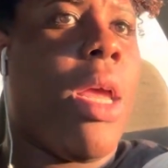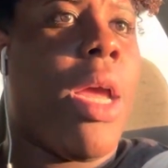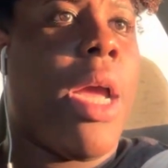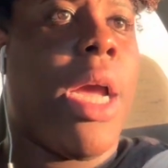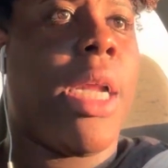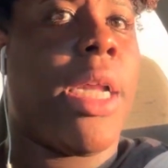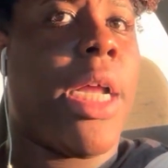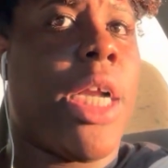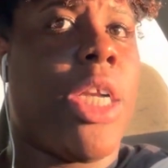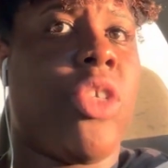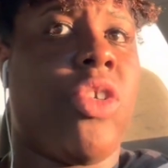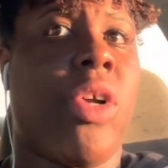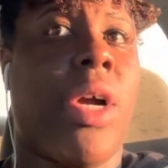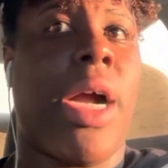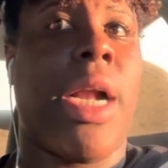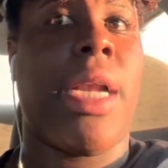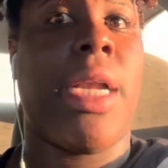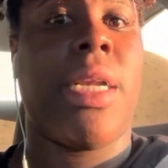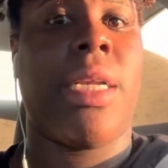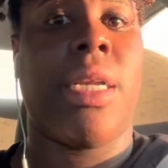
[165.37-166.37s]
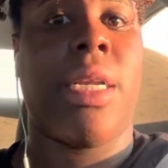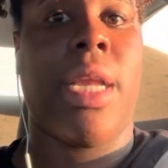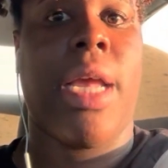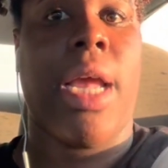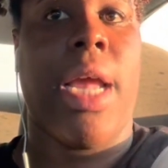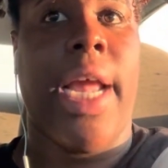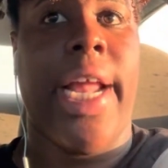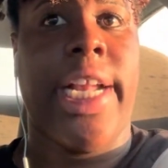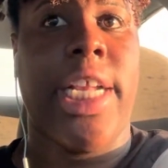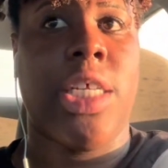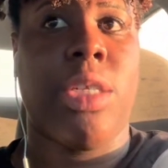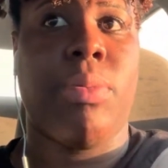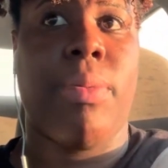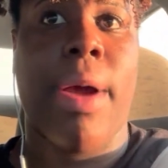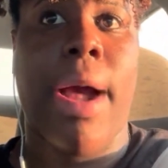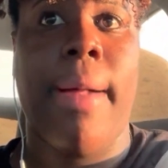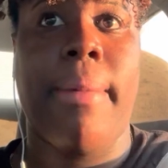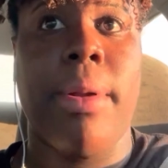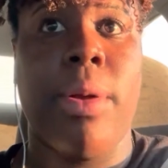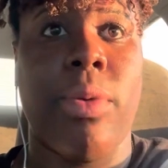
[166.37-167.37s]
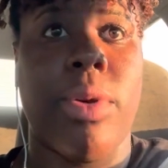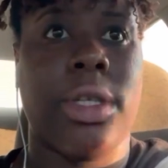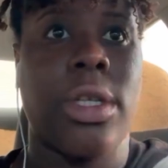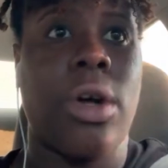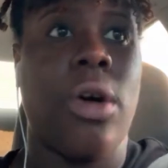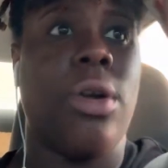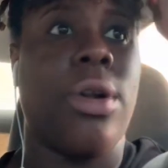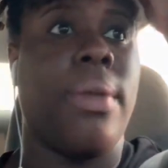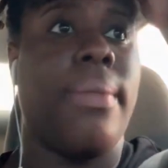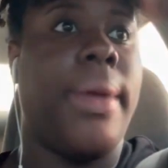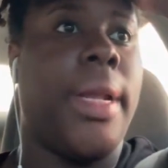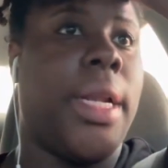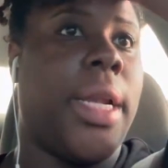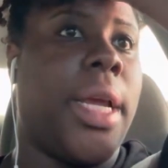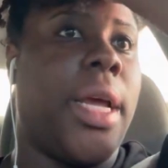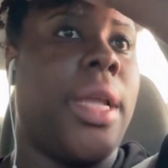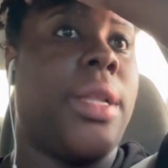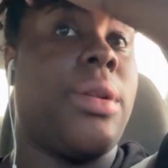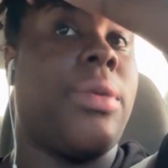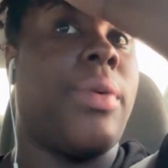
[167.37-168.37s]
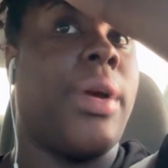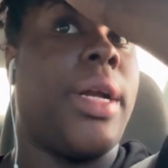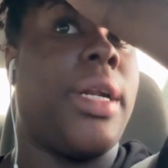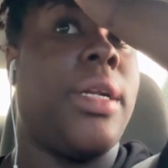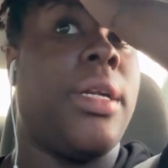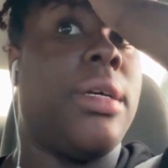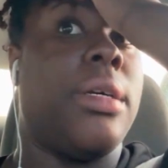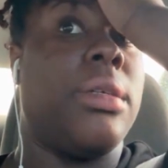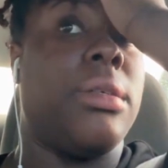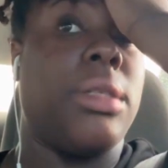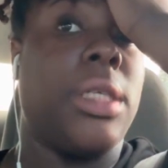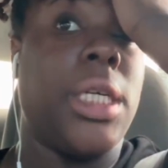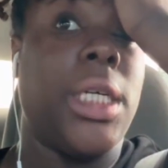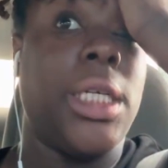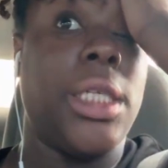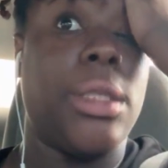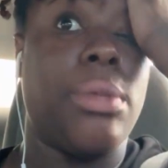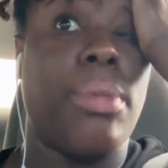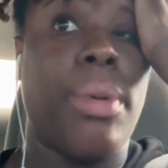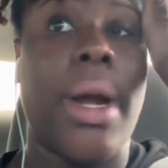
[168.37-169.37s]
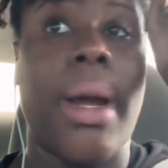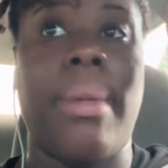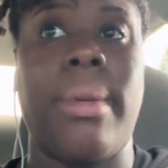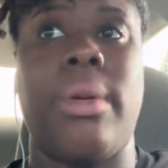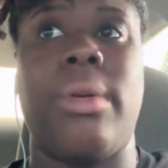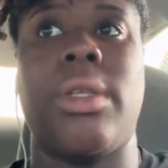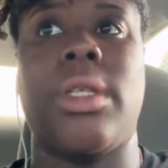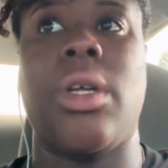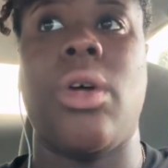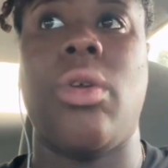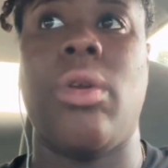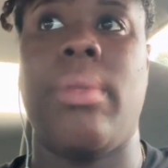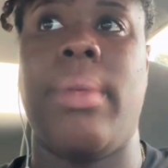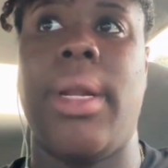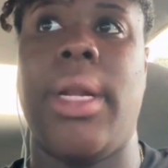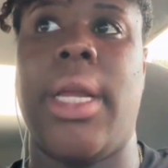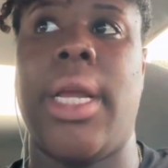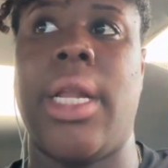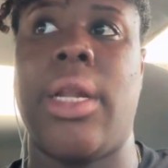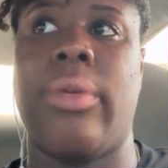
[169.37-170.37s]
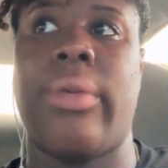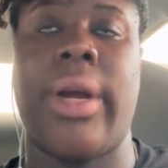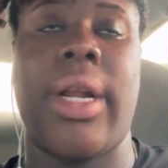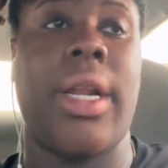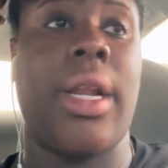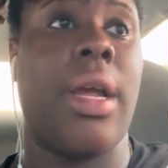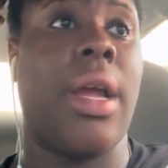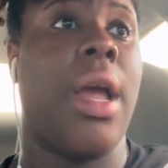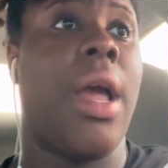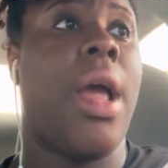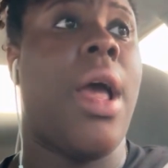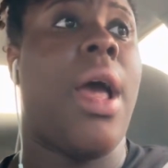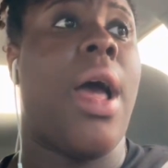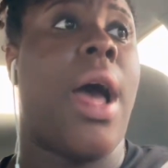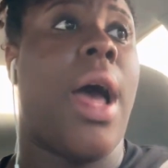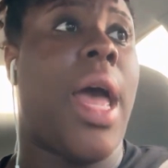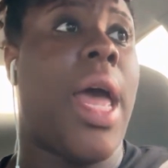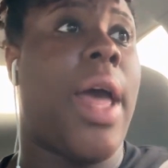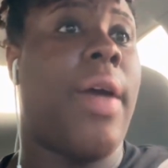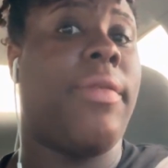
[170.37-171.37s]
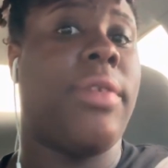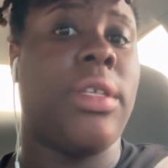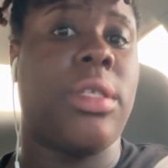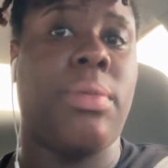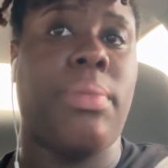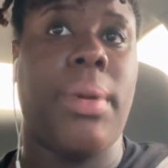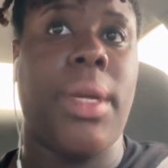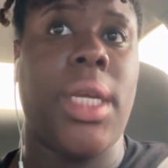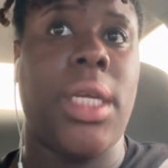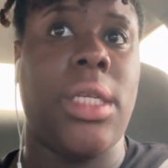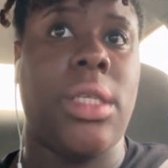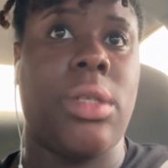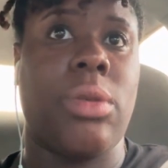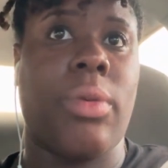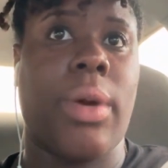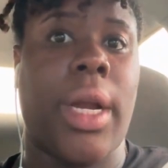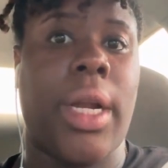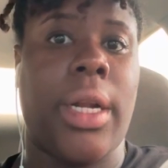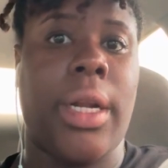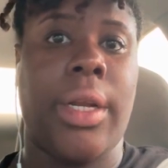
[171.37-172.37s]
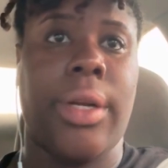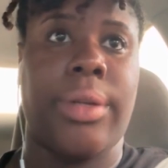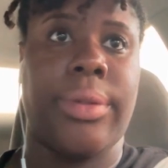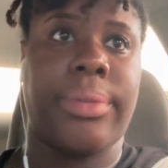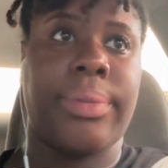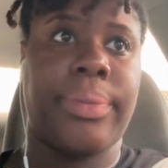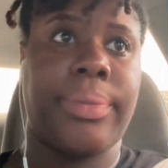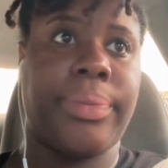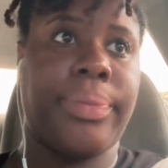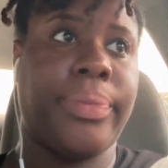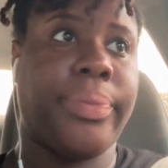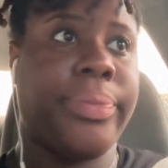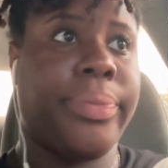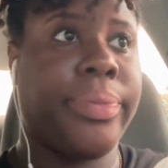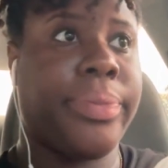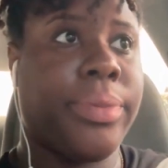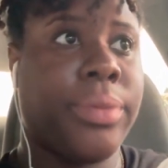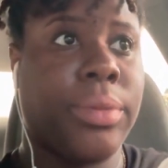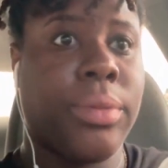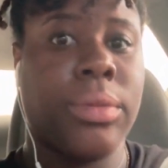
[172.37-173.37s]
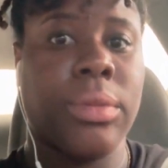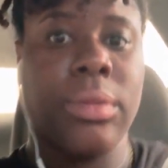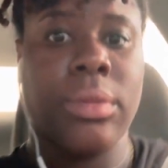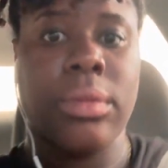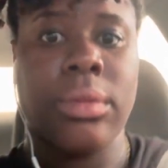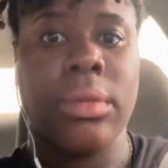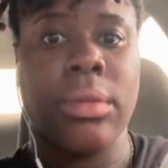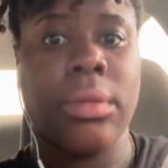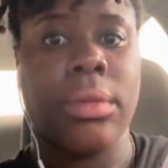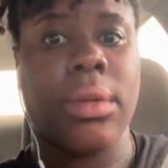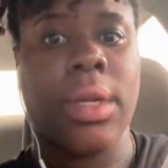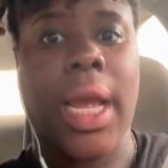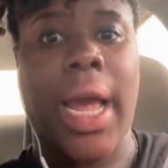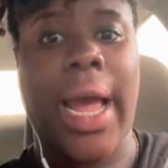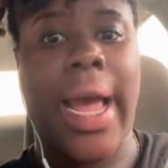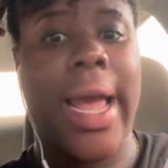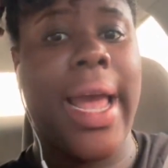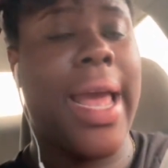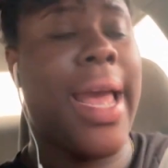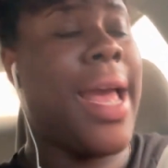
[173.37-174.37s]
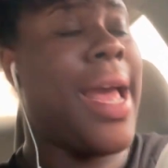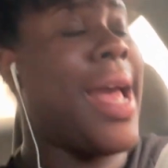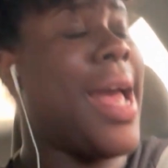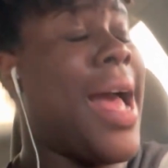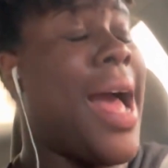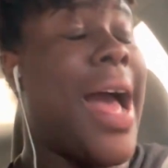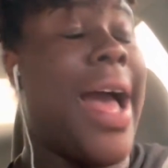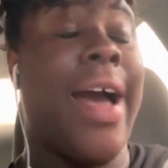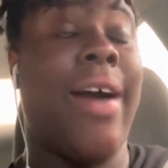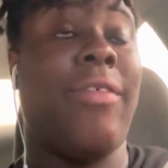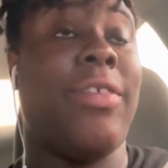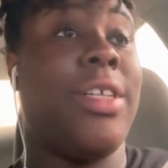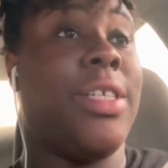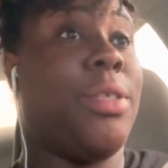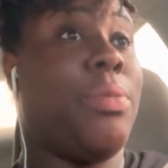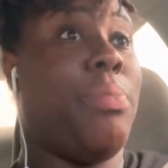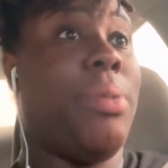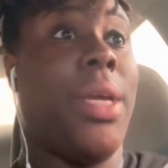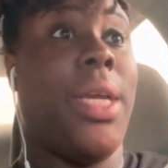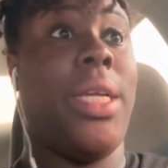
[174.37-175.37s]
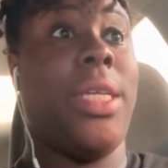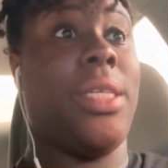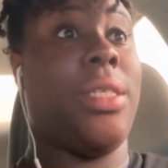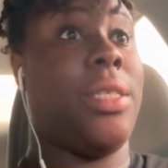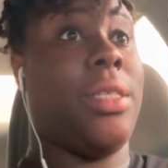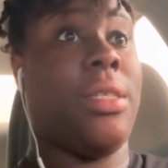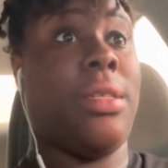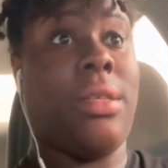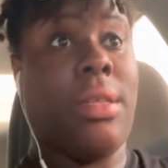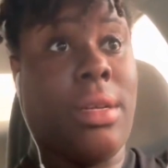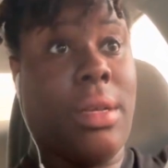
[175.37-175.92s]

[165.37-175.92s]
And I tried it today, and it's probably what's holding me together right now. That is probably what's holding me together right now. I have this peace right now. I have this peace.